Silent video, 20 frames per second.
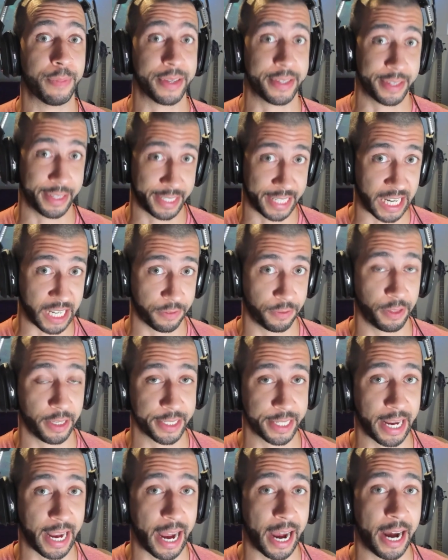as successful as
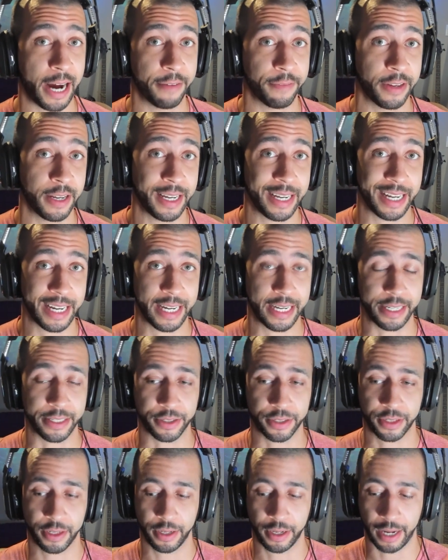I have
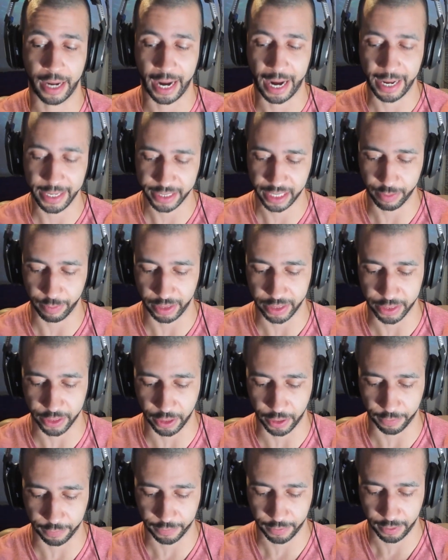is asking
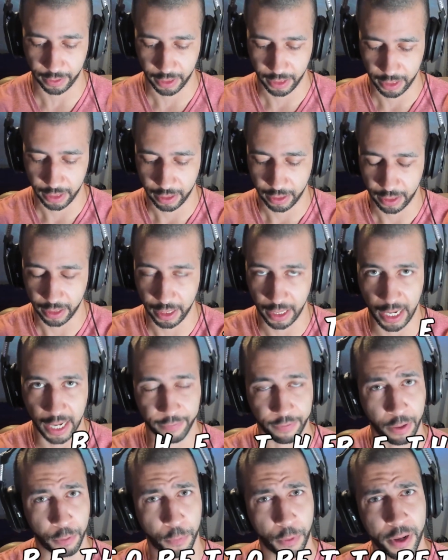myself, if
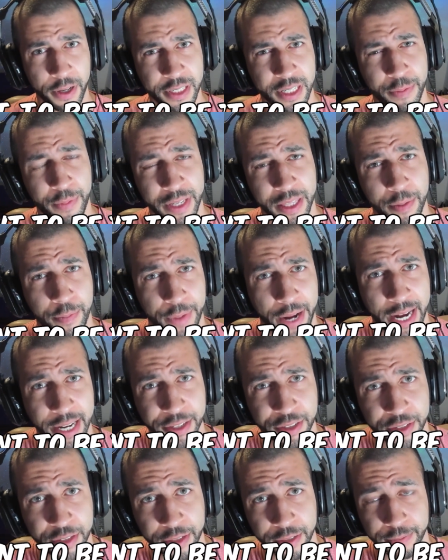I want to be the
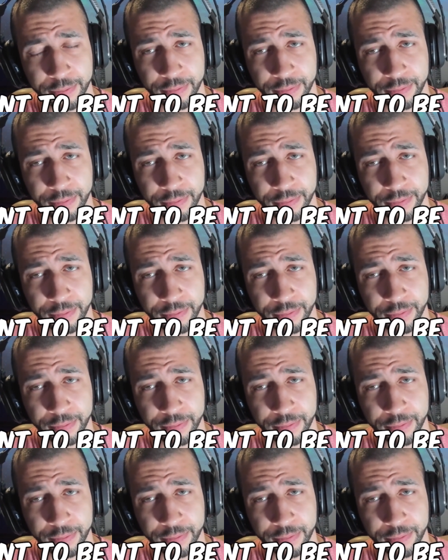best,